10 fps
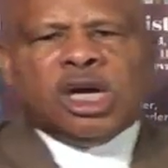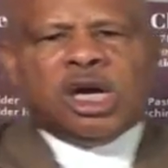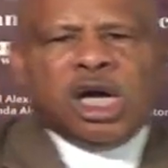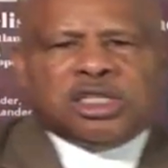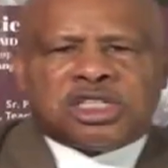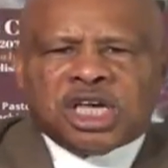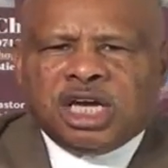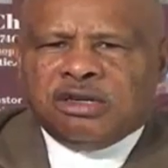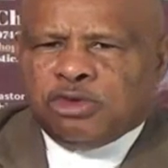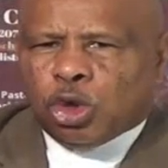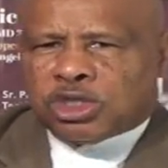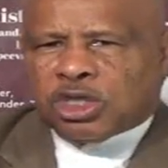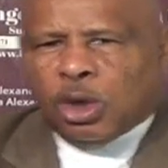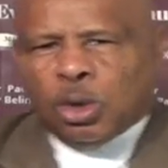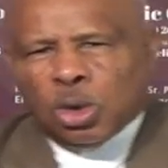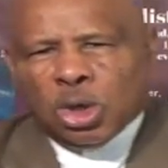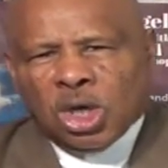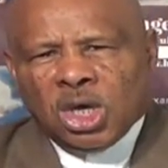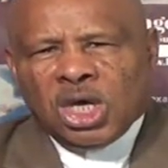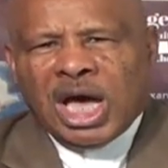and save your soul.
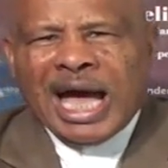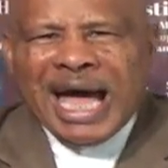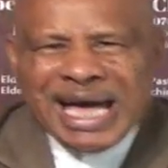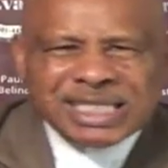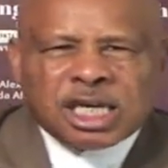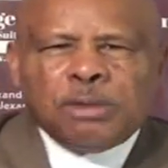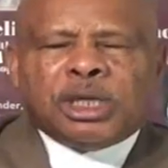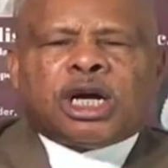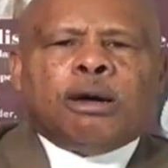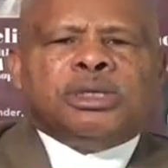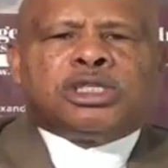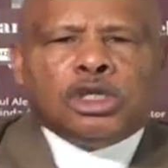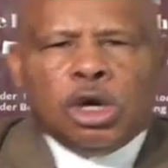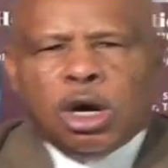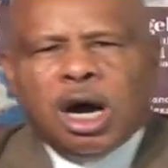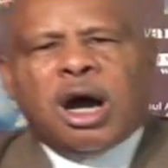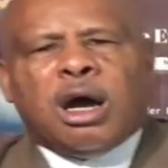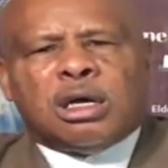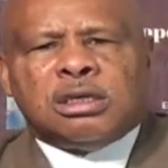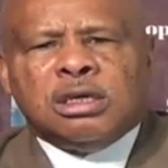Ask him to come into your
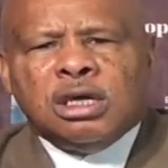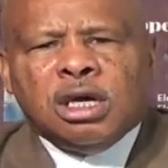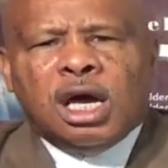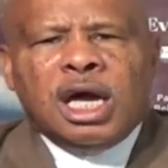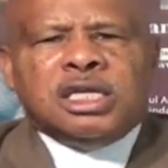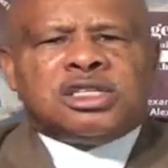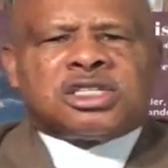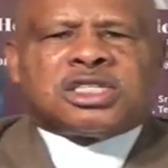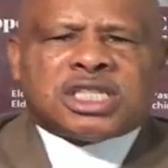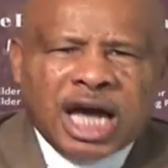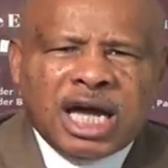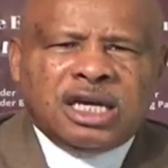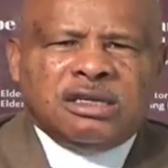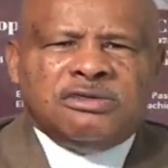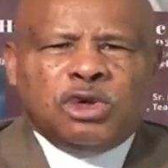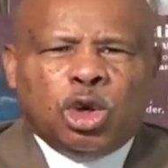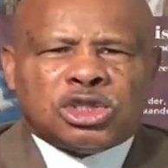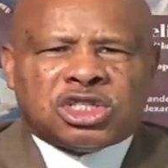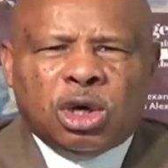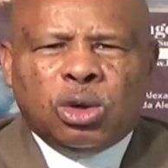heart and save your
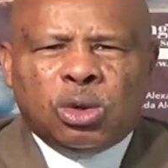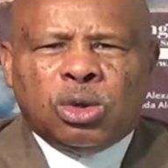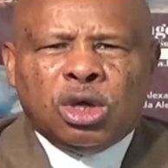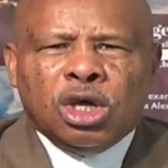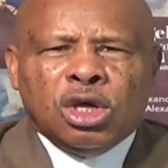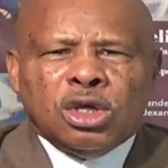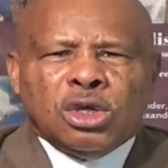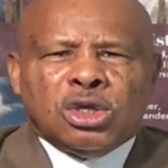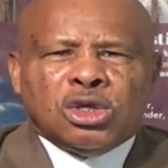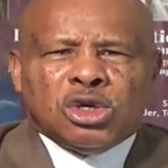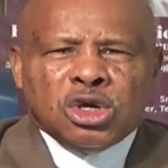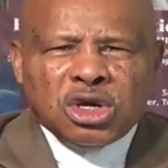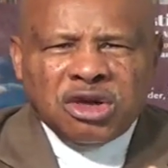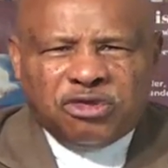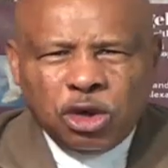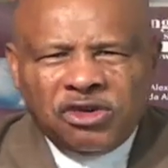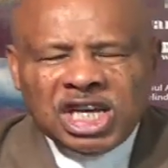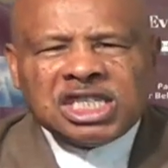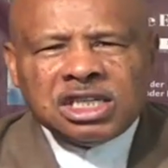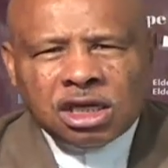soul. If you
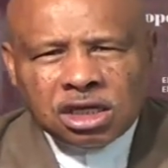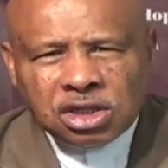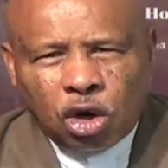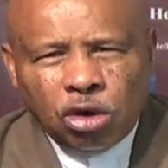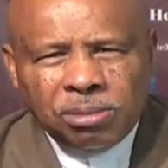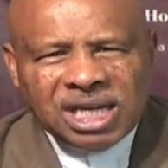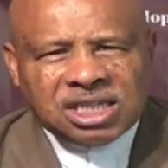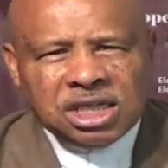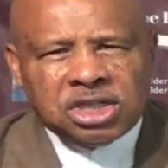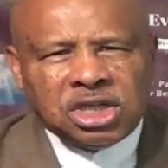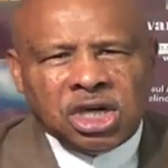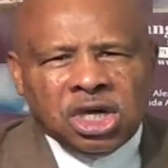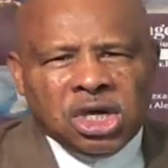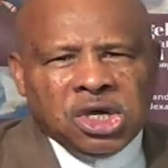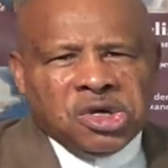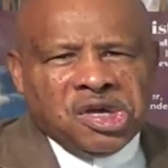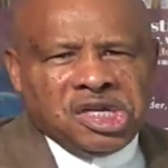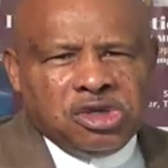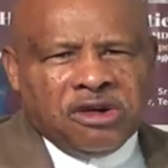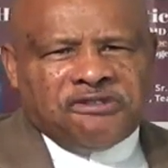listen to this whole message
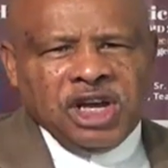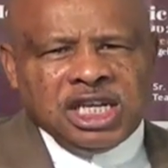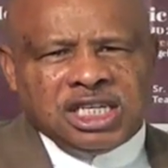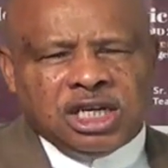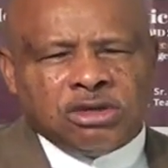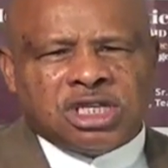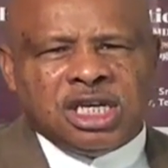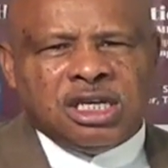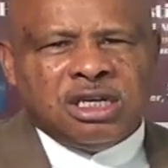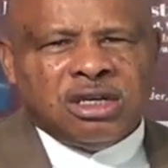and you're feeling guilty,